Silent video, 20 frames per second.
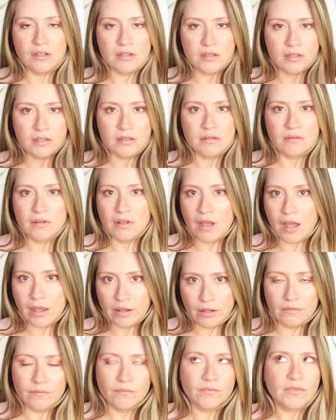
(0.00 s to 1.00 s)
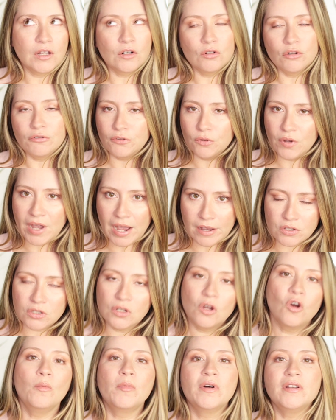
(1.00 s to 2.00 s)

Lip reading: because I don't know if you guys know,